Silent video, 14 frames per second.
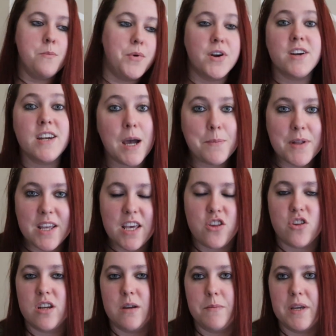put an
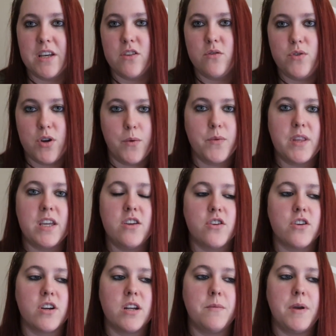application in because you don't think
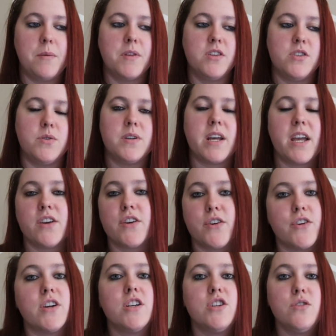you're going to be able to do it, I
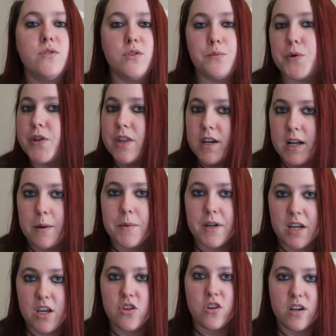encourage you to put that
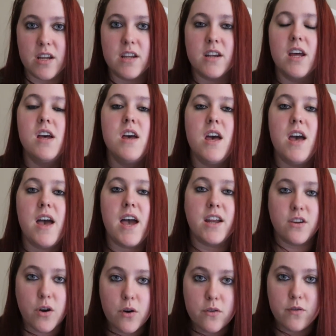application in
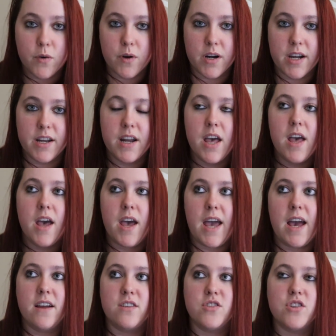and go for it
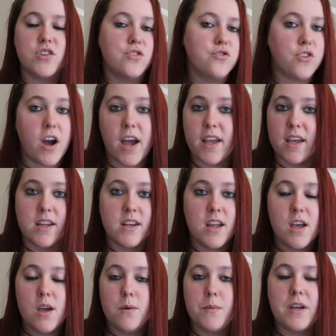and just try it
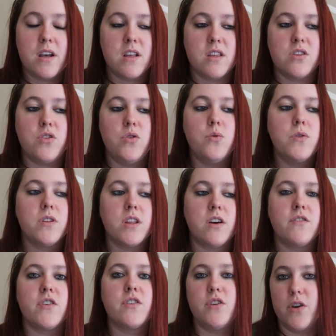because you will
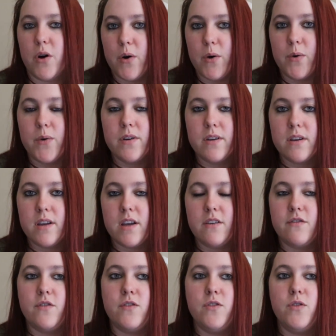never know
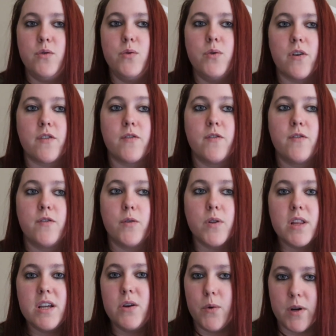if you are
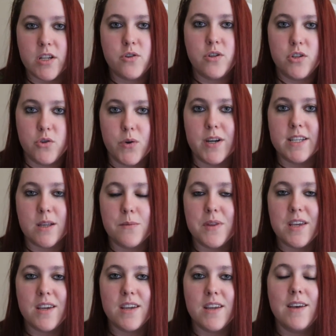fully going to enjoy
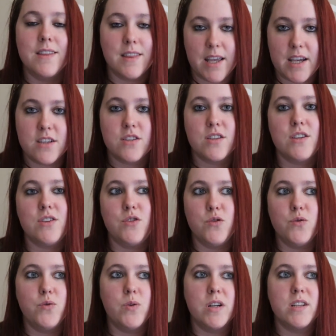something unless
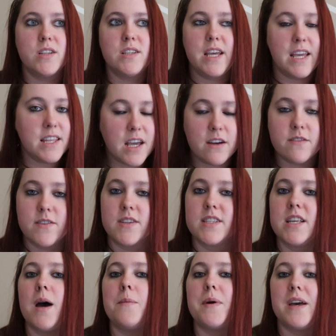you take that first
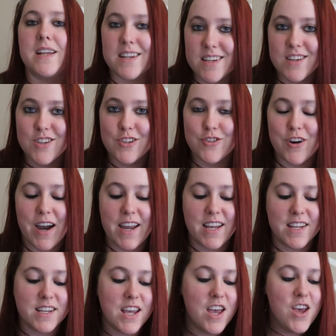step and try
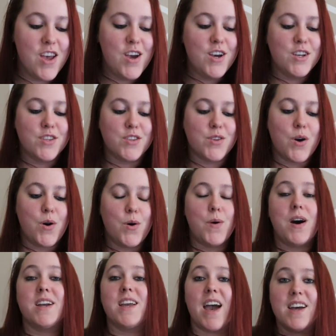it.
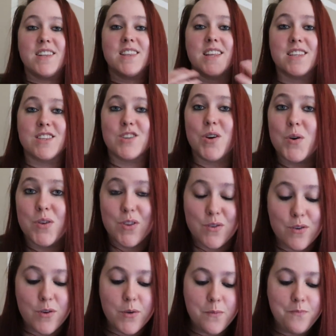So again, let's go
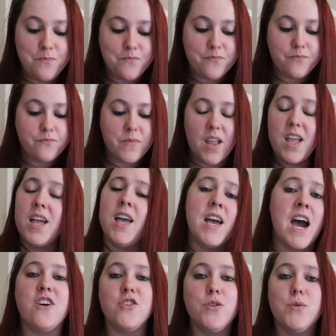through
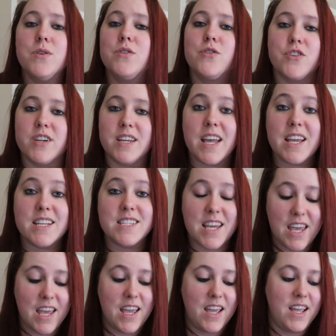how you would create
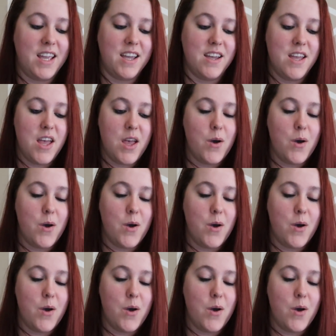a